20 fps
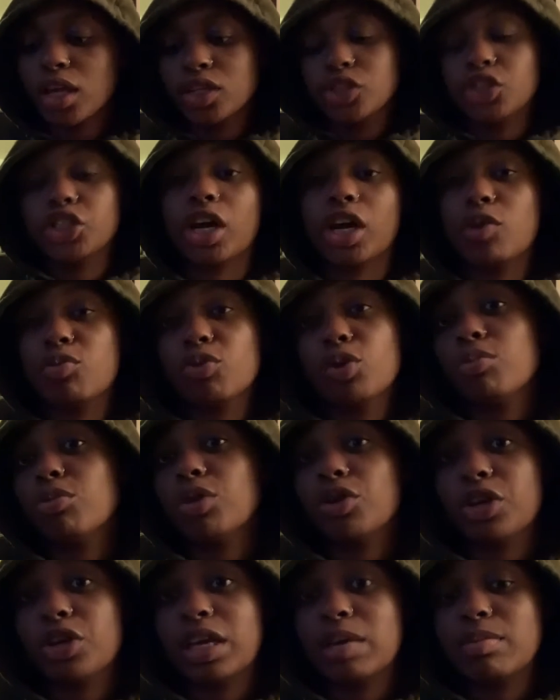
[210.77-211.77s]
Shout out Brooke
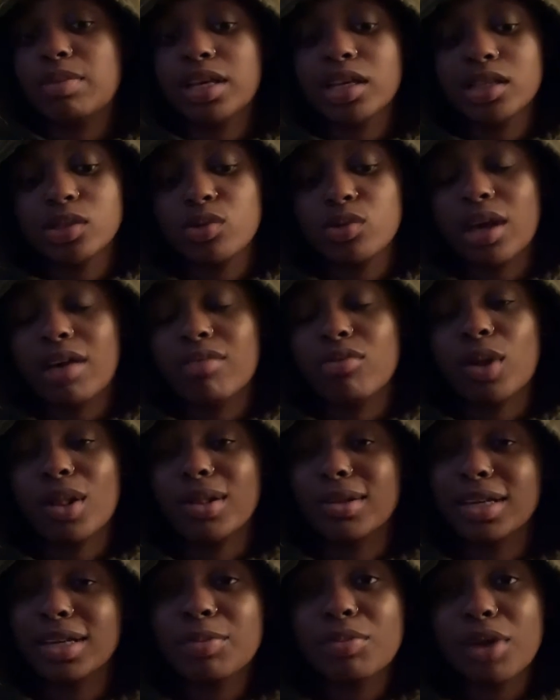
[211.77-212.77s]
Marie, because we have
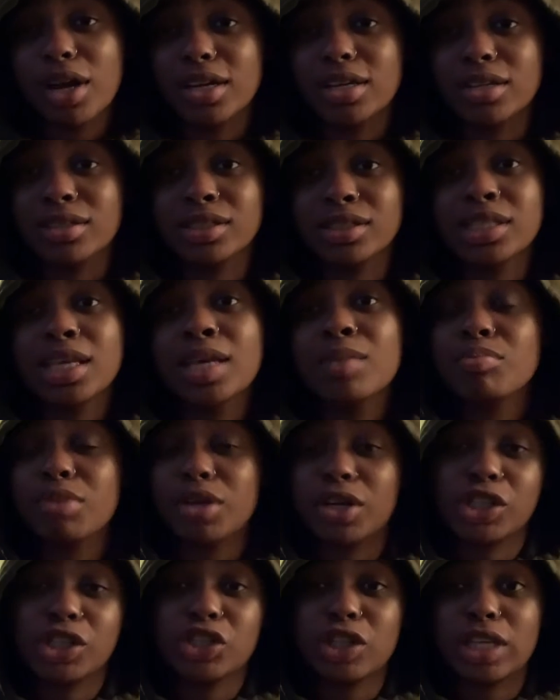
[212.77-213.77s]
quality products,
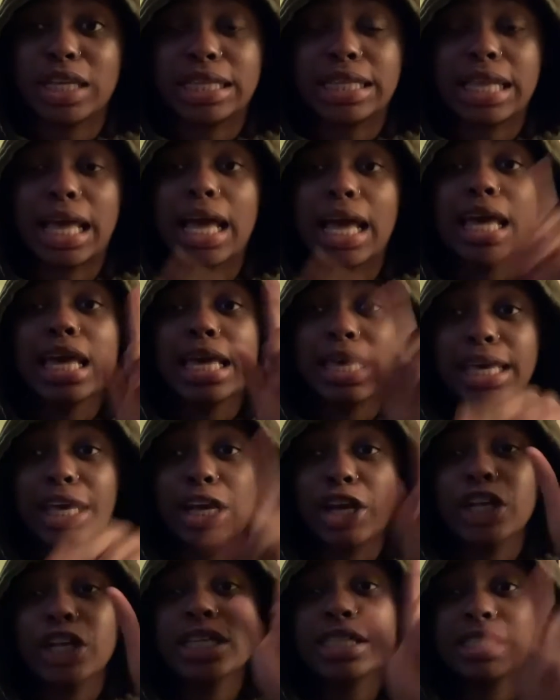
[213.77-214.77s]
pure shit like that.
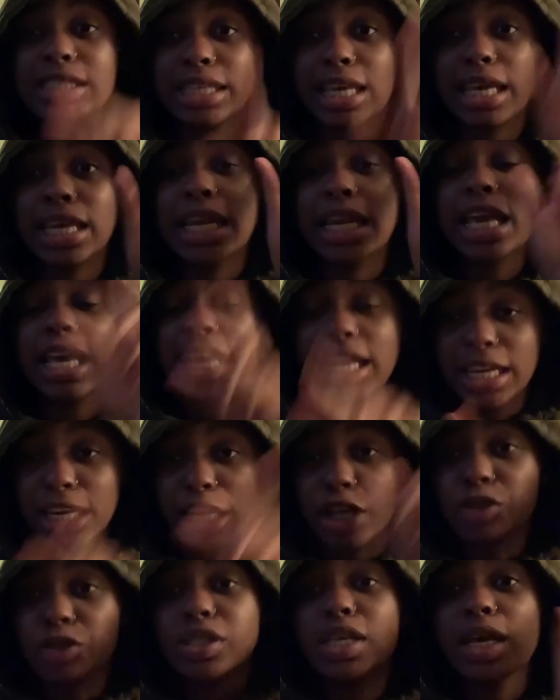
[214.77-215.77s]
Hair, skin,
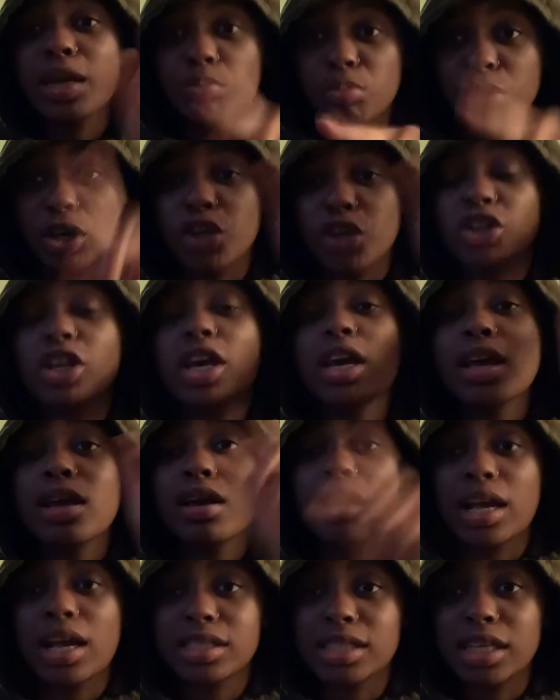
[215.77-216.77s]
nails, beard,
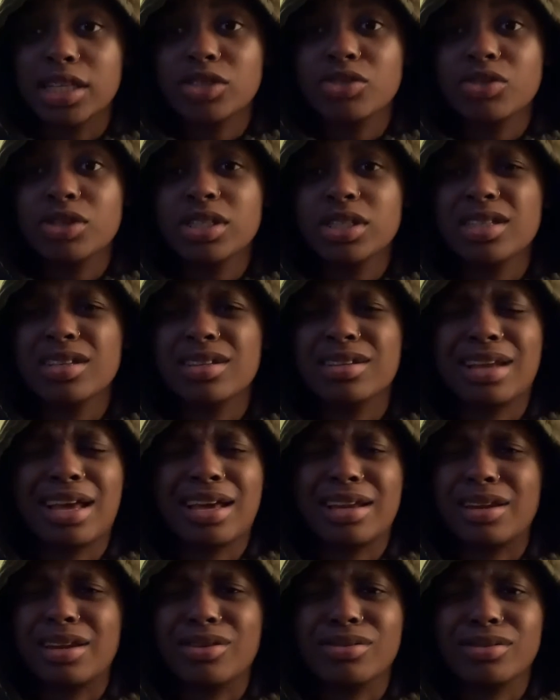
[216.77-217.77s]
accessories,
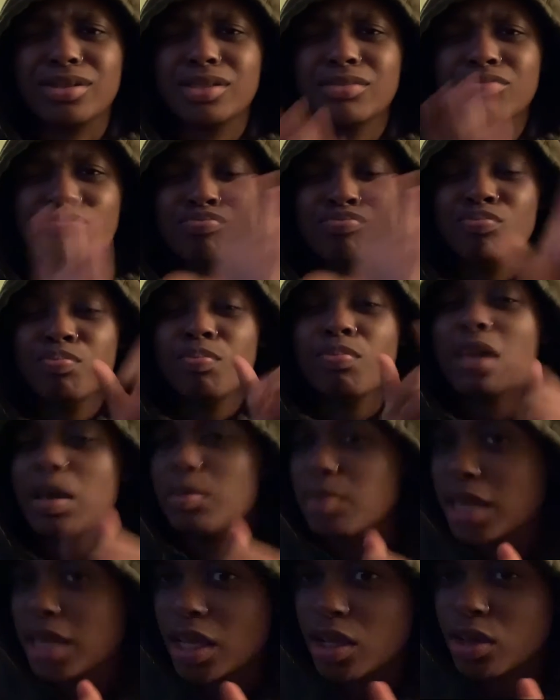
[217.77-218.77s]
not nails.
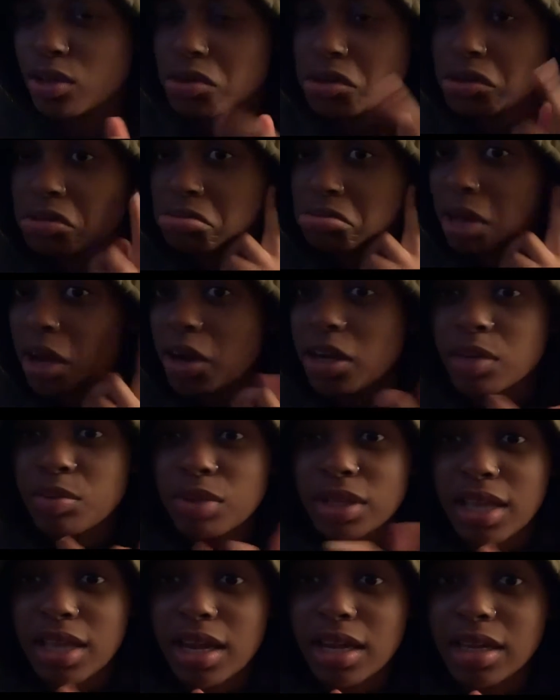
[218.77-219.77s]
Maybe nails. I already
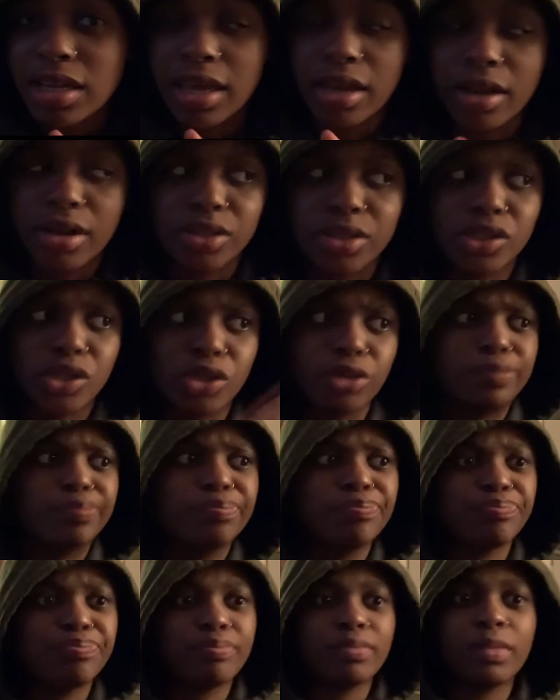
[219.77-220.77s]
put that in the air, so
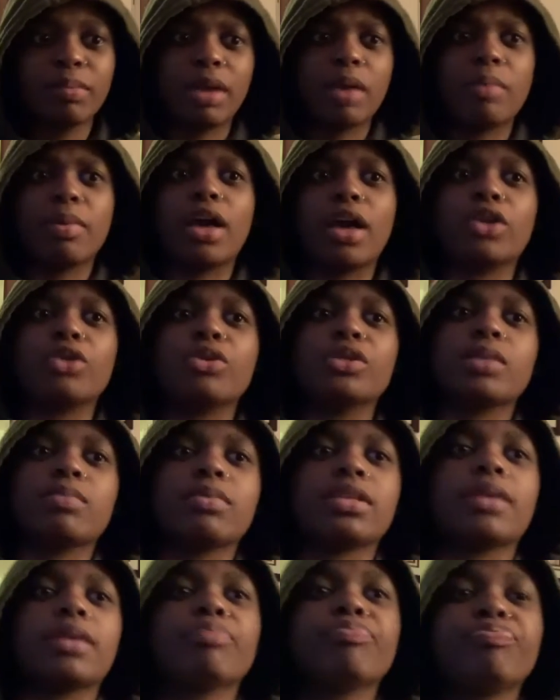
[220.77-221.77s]
maybe I'll do
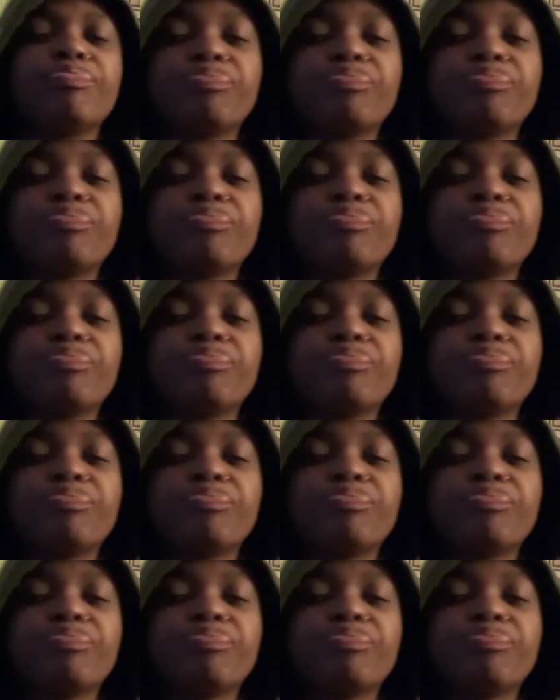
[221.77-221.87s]
something.